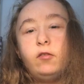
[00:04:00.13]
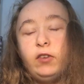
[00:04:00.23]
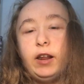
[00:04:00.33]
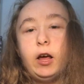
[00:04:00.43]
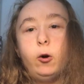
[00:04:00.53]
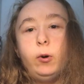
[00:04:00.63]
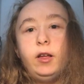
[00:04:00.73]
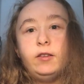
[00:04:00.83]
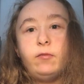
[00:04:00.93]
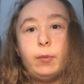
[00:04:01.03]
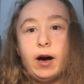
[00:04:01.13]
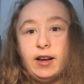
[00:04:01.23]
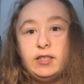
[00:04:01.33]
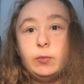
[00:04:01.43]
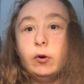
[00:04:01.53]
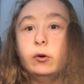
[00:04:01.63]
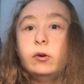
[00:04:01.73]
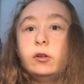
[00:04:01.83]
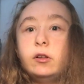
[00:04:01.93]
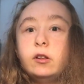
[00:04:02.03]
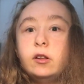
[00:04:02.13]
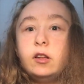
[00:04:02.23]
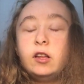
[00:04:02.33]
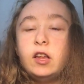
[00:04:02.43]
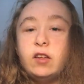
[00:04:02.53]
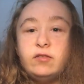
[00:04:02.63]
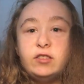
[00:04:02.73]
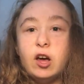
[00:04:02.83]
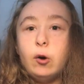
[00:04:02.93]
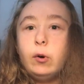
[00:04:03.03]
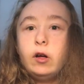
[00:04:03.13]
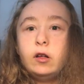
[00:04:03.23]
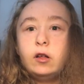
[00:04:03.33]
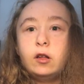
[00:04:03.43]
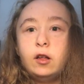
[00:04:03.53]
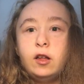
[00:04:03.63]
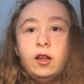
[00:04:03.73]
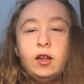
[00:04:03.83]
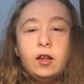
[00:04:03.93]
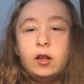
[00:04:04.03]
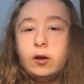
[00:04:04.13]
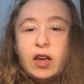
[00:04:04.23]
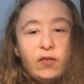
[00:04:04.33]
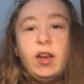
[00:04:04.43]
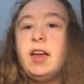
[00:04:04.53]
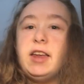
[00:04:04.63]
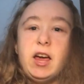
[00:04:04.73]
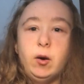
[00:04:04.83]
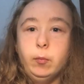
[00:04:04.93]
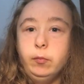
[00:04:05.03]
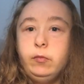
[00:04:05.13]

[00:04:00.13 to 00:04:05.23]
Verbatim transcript: video if possible. If so, give it a damn.